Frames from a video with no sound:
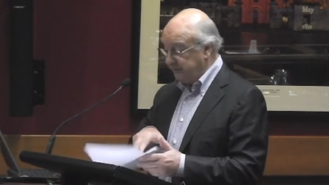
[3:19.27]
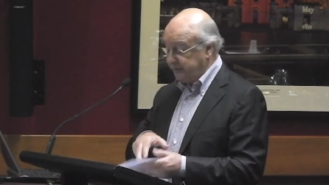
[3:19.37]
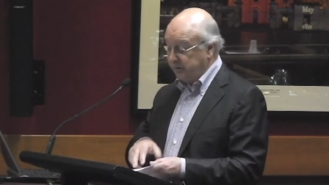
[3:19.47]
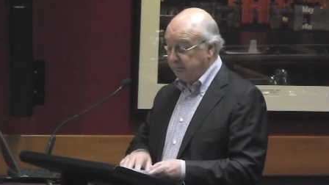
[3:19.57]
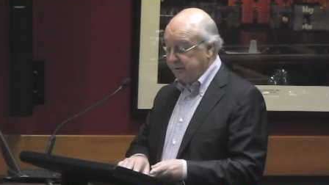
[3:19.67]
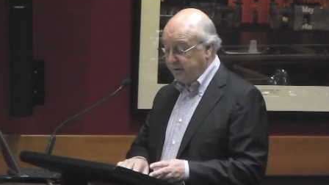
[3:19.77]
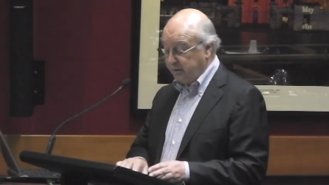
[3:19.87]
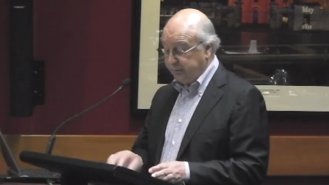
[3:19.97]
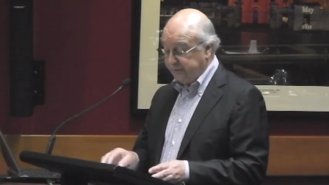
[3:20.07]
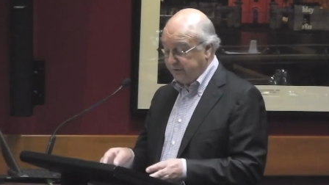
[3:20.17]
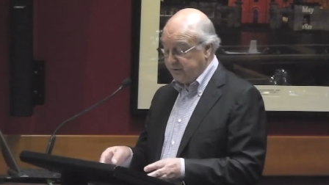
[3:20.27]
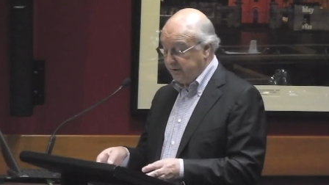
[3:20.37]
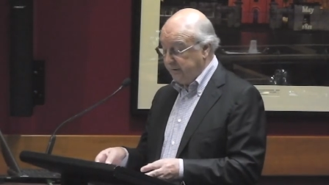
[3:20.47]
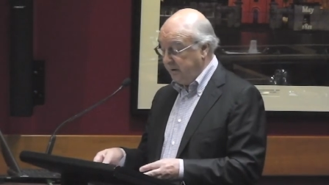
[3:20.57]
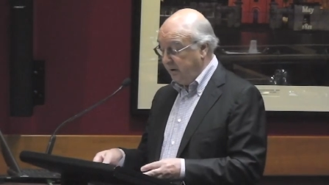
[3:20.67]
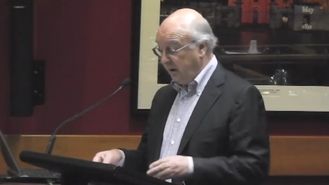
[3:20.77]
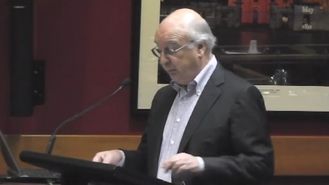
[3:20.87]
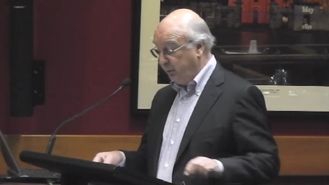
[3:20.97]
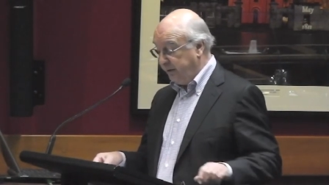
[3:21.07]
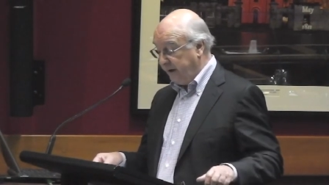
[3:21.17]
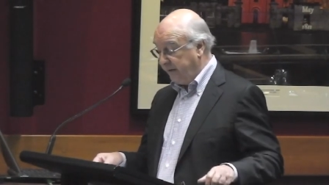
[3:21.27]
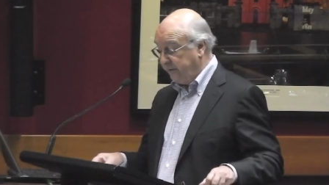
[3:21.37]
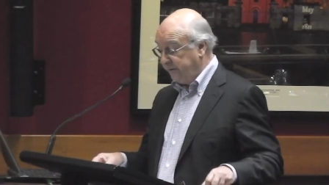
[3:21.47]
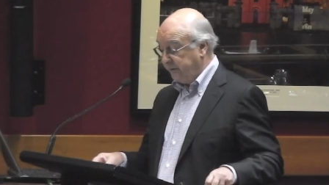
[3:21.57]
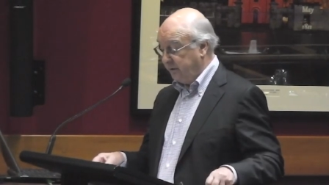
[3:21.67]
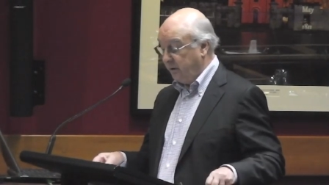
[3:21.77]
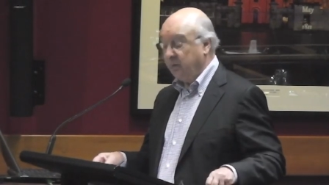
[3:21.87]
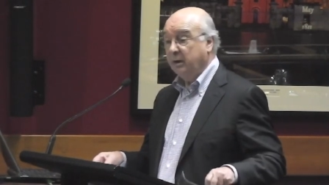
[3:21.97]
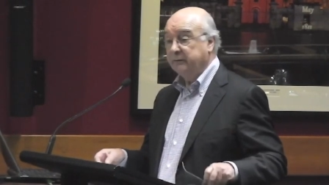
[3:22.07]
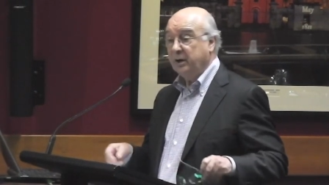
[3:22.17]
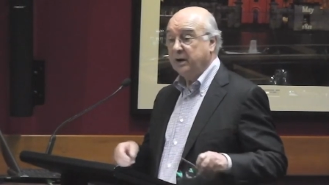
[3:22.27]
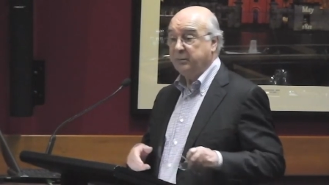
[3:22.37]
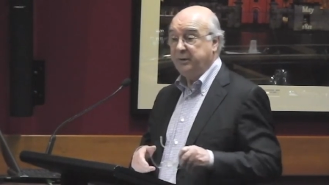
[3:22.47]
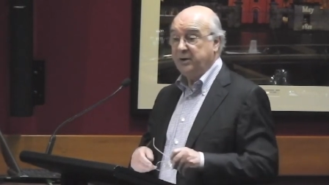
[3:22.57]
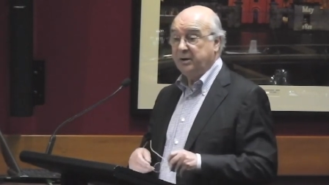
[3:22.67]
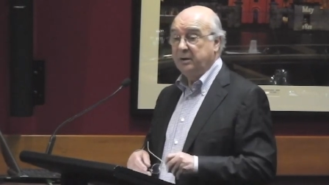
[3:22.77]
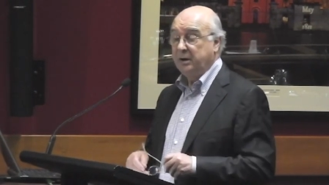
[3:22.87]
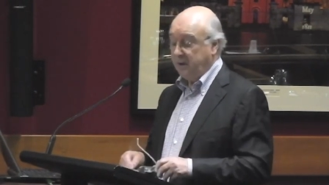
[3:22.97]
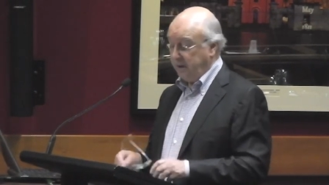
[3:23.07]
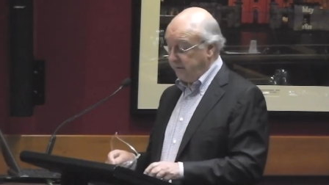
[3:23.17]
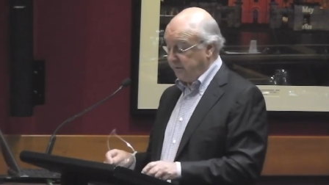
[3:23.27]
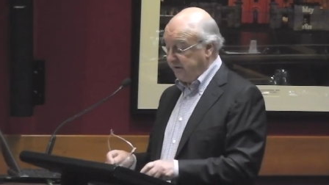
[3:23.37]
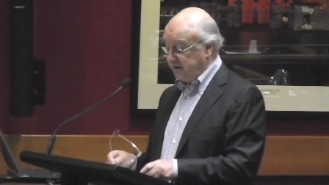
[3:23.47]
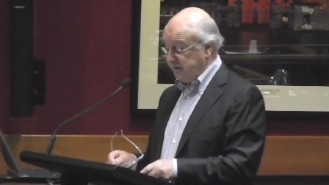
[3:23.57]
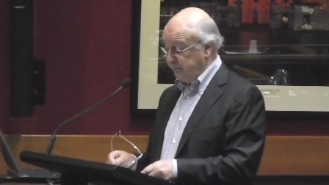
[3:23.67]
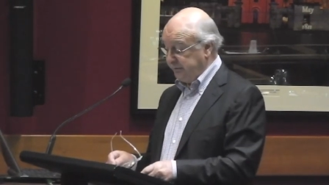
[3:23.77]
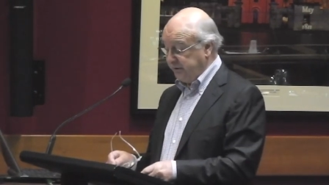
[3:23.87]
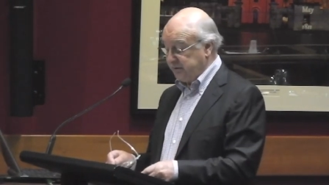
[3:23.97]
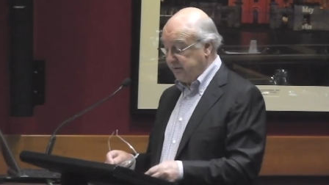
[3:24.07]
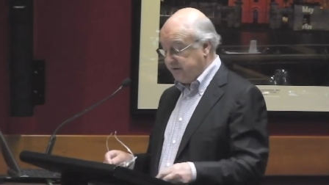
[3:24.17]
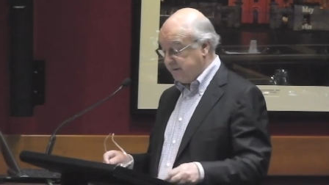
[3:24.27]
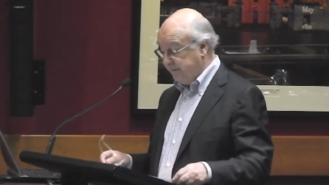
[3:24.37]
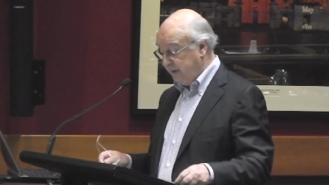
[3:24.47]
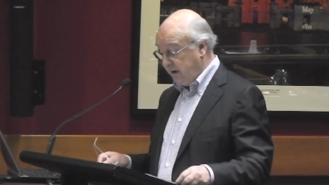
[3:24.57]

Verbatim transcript: of a certain political position appoint others of like opinion into teaching positions.